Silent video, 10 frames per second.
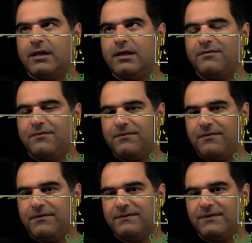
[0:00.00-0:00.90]
if
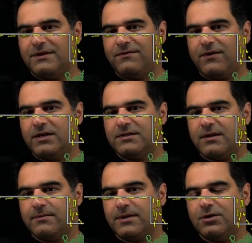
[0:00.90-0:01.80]
we define
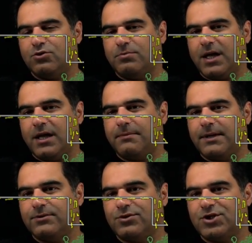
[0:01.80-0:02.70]
something to be
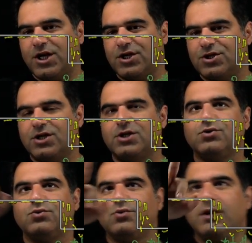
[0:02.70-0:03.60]
able to change the
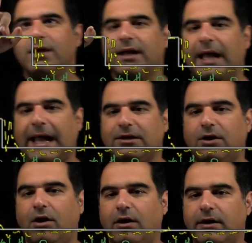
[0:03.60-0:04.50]
Q and
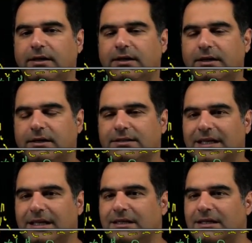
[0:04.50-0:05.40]
R here,
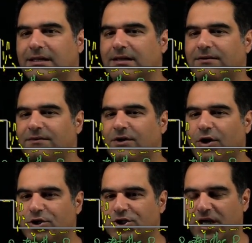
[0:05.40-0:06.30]
technically we
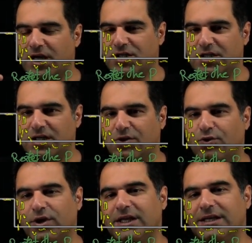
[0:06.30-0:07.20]
are changing
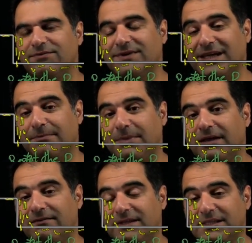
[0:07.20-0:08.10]
we can
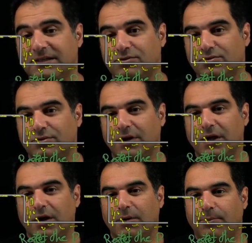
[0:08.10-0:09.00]
play with these two
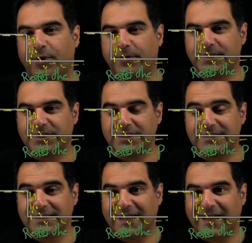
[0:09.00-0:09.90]

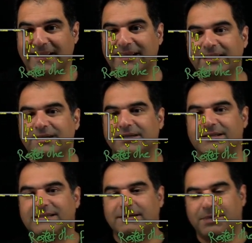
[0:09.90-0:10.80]
parameters and
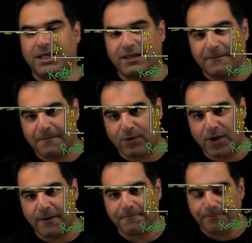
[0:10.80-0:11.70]
increase the P.
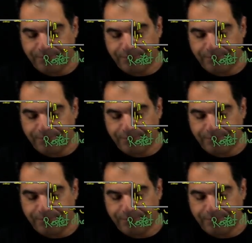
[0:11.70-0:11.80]
Okay,